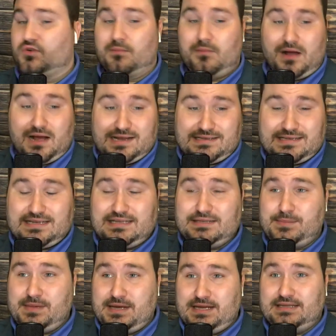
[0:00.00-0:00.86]

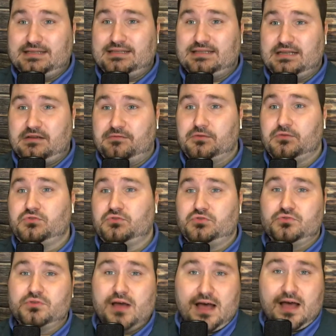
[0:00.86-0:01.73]
Tramonte's Meat and
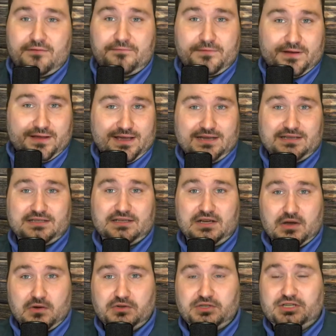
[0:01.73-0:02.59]
Seafood. Do not forget
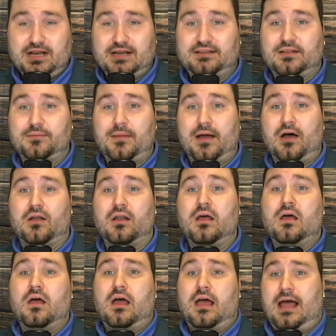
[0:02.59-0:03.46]
to go check them out
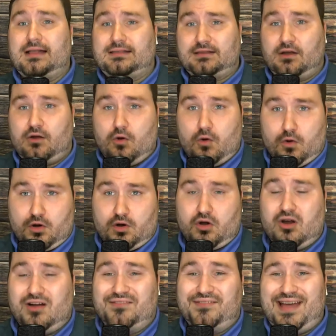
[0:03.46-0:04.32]
at the corner
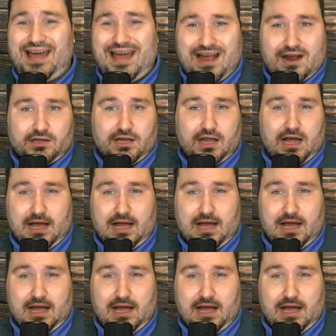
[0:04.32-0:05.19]
of
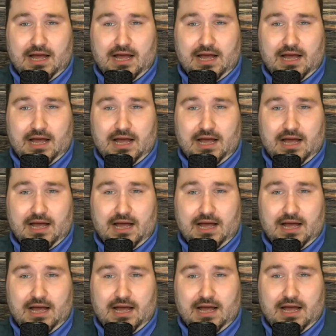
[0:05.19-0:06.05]
Airline and Old
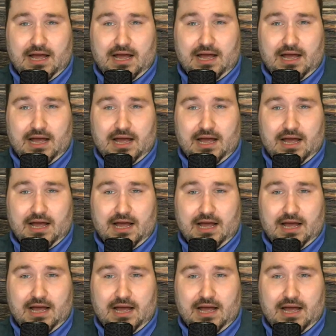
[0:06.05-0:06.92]
Jefferson, right behind
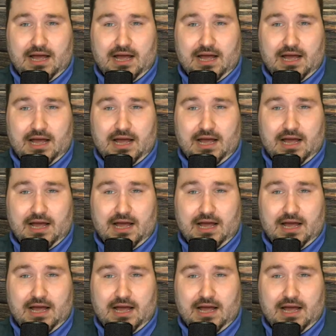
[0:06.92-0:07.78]
Parkview Baptist.
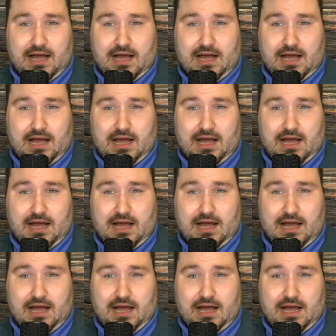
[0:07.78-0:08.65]
Tramonte's
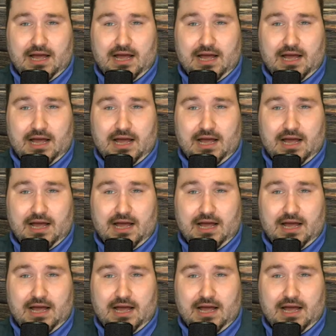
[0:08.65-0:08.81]
Meat